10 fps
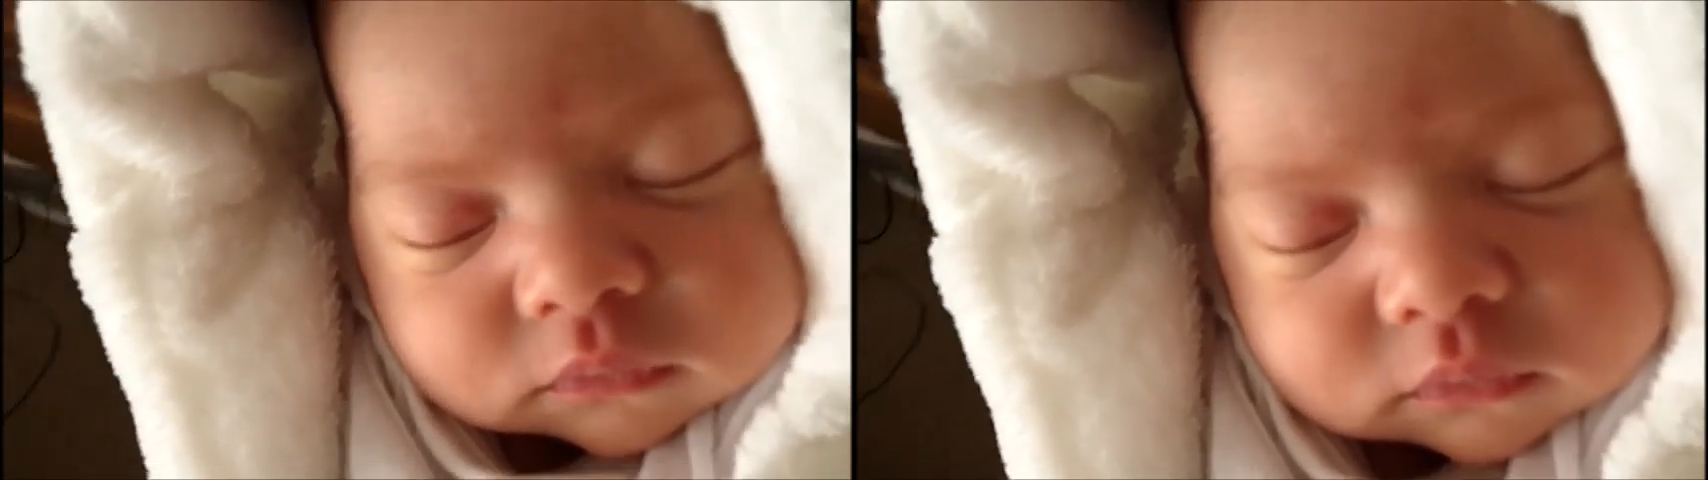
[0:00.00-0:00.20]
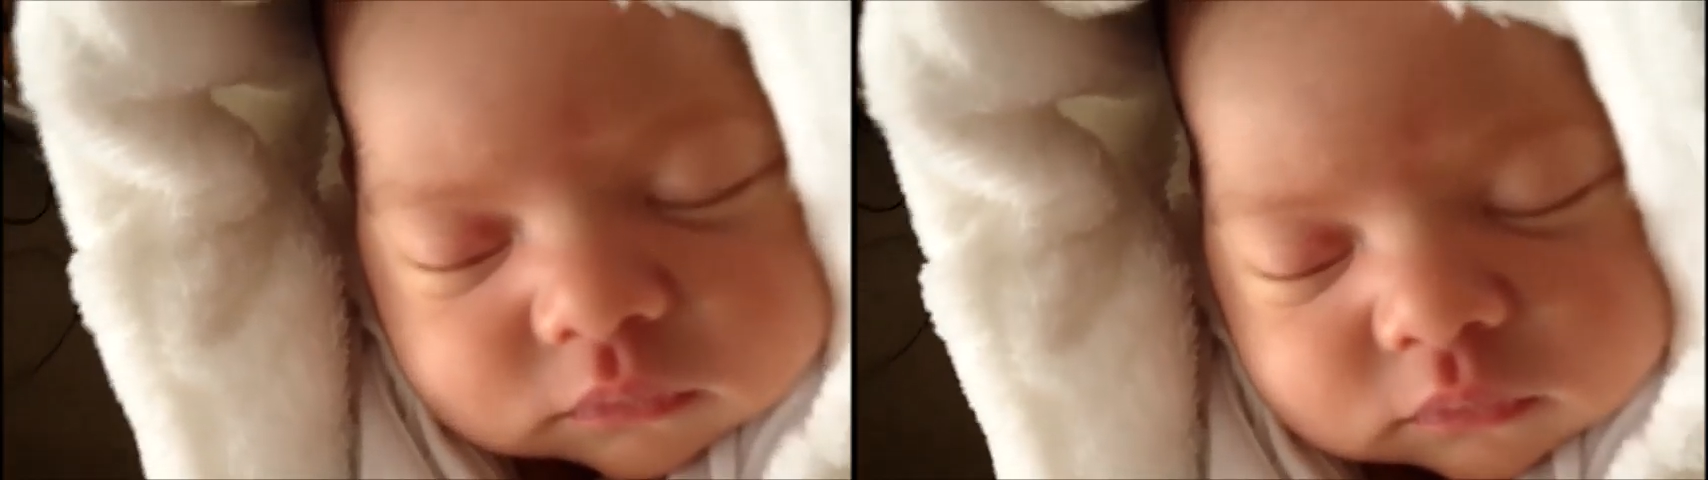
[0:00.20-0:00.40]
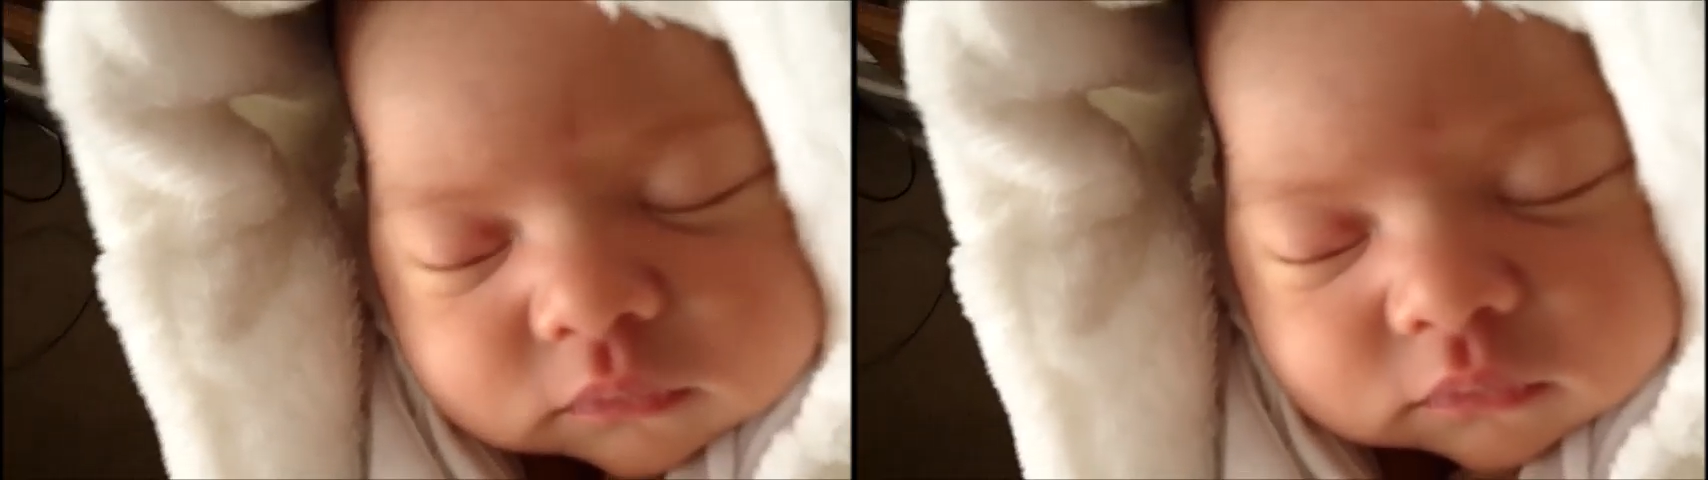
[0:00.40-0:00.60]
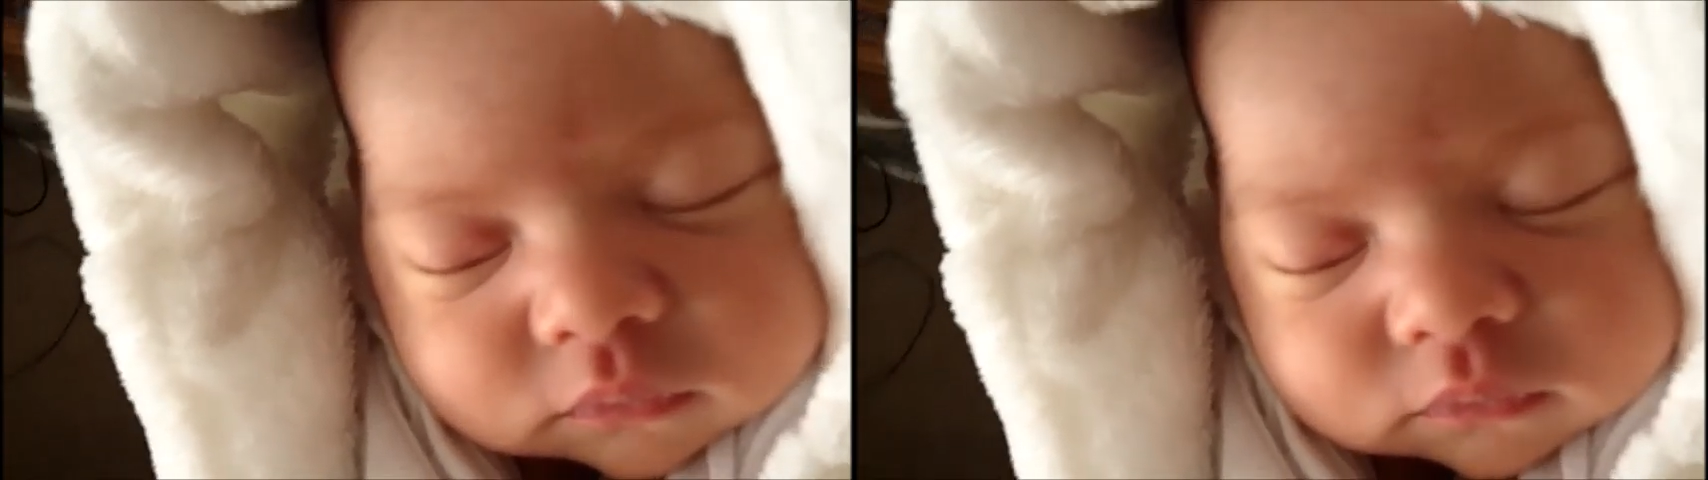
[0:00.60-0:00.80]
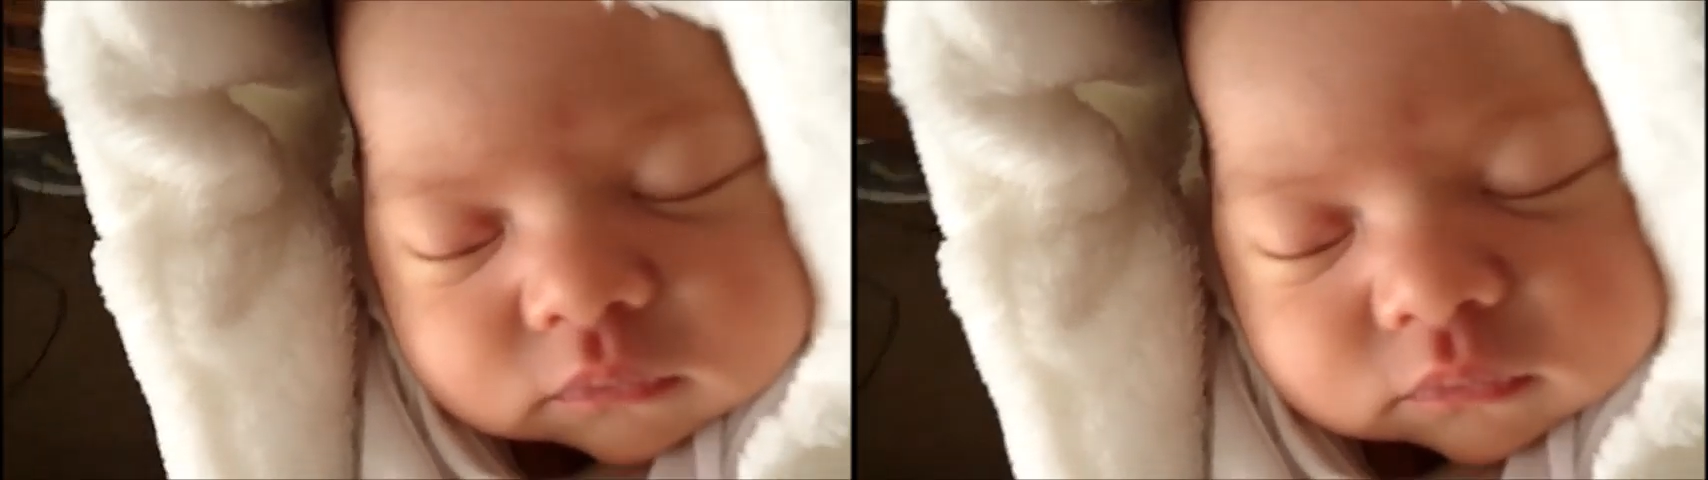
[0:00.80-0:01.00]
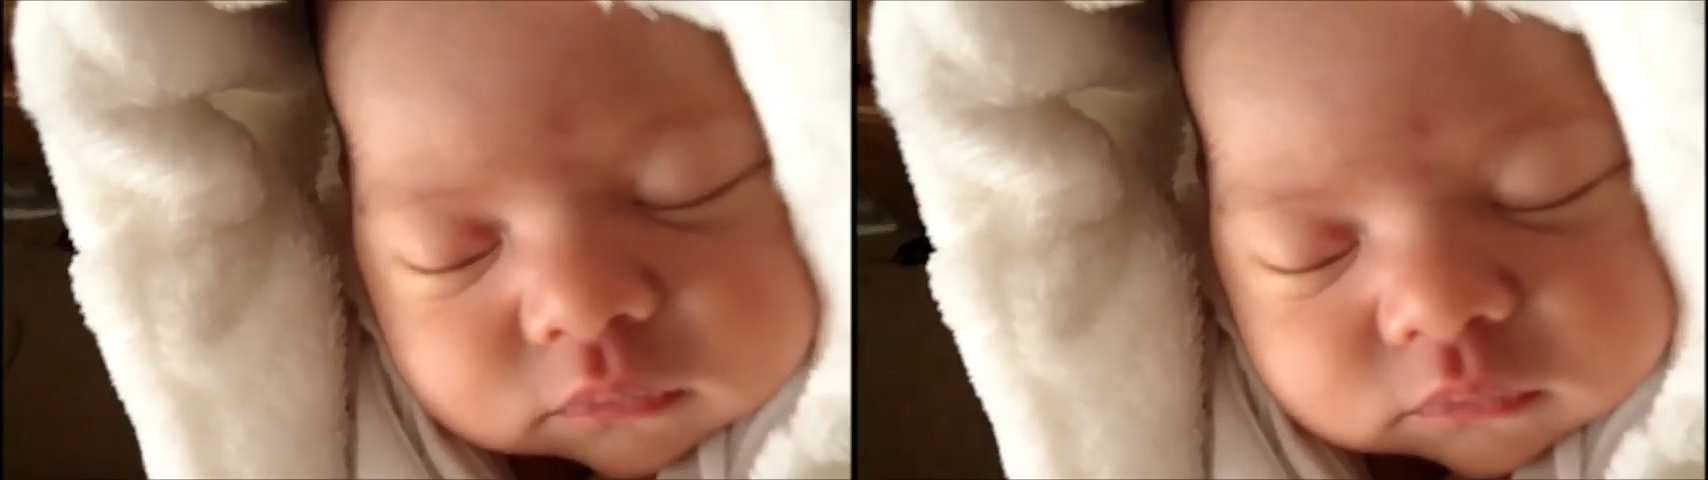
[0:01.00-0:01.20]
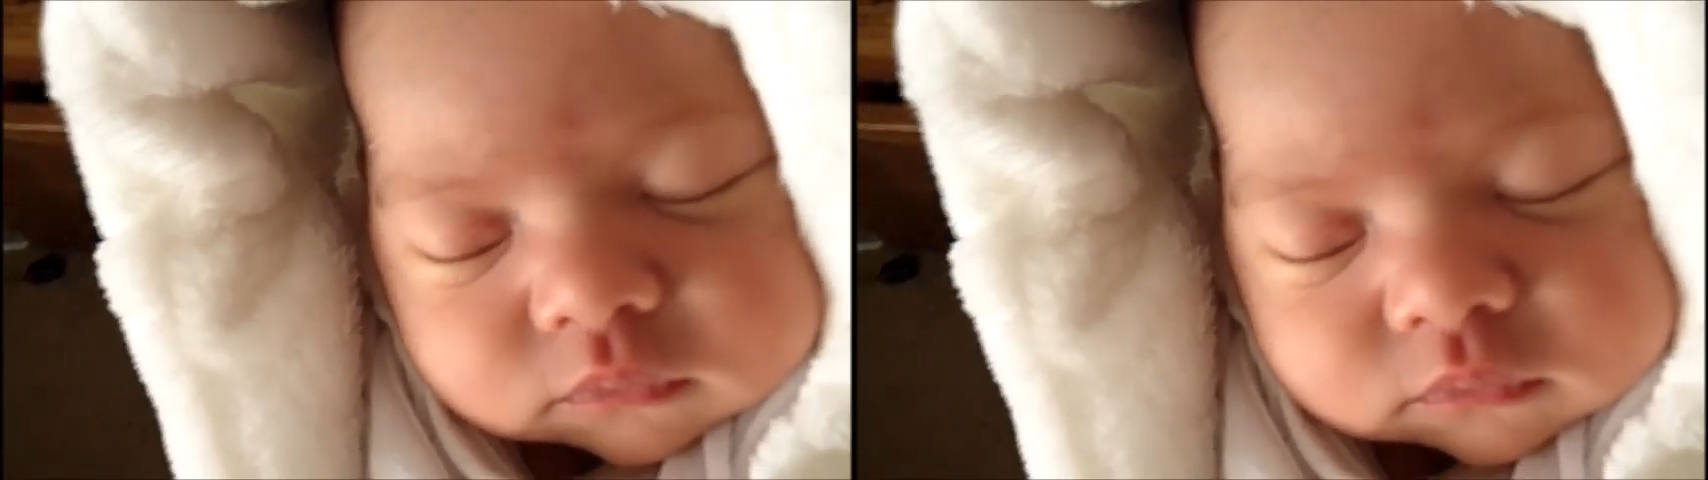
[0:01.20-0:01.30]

Are those little dream